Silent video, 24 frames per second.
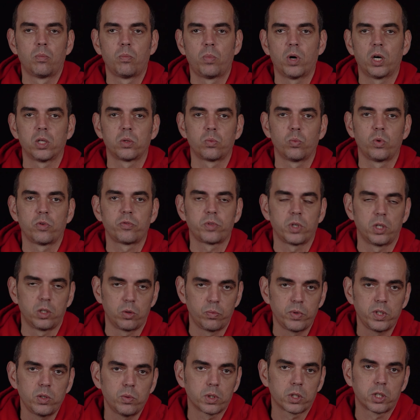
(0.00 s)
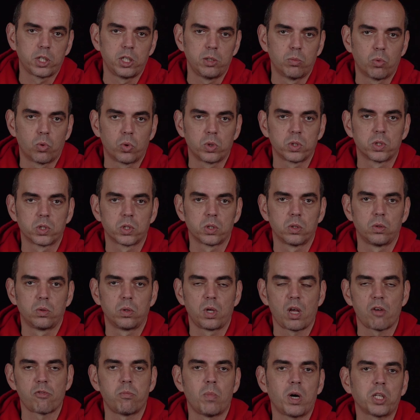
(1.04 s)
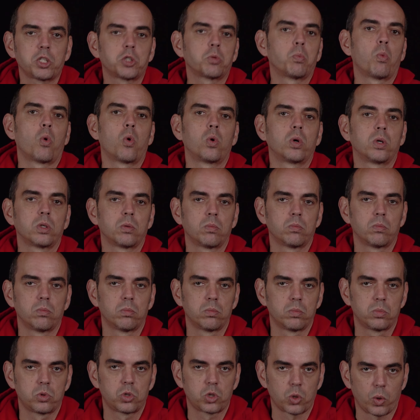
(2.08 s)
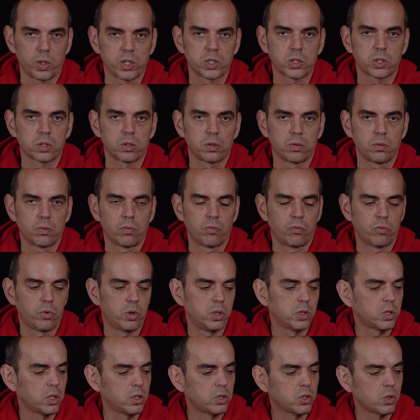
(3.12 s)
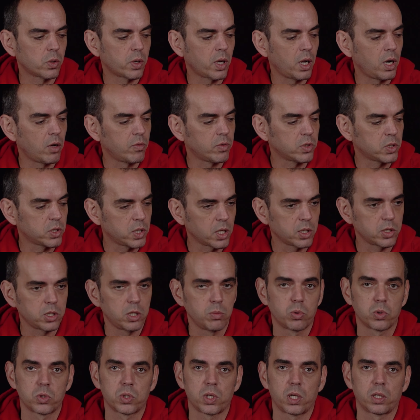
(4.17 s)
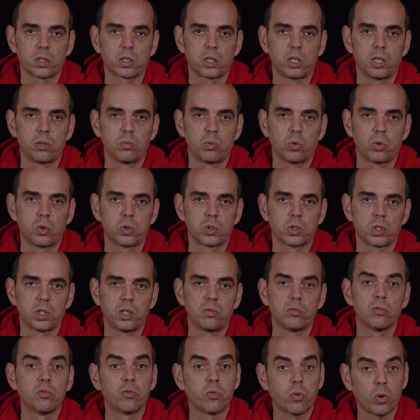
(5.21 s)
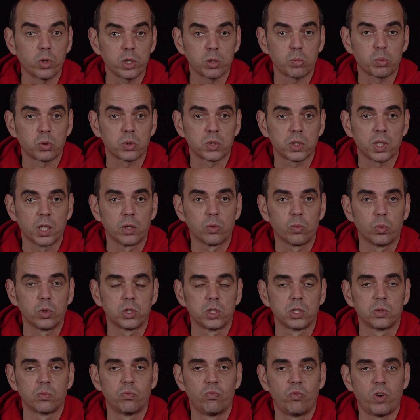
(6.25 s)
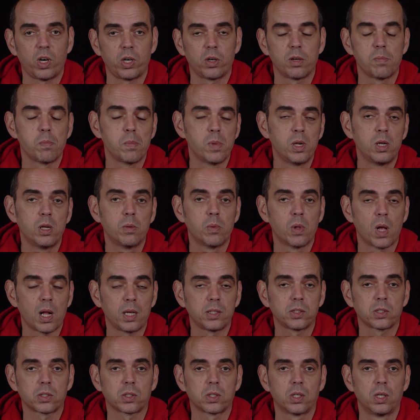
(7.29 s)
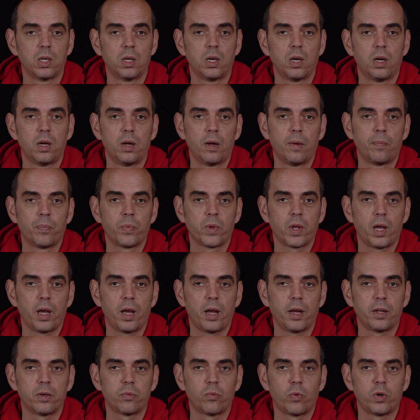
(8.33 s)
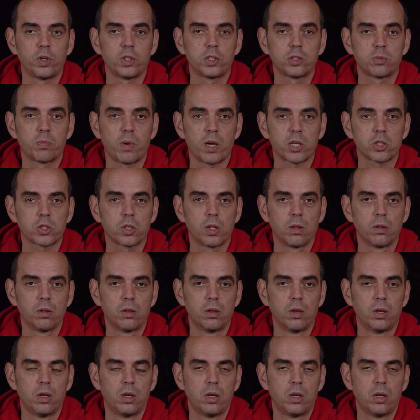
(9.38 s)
But with the individual keyboards, you have much more choice. For instance, you can have a sixty percent keyboard, even forty percent, which is very minimalized and very special.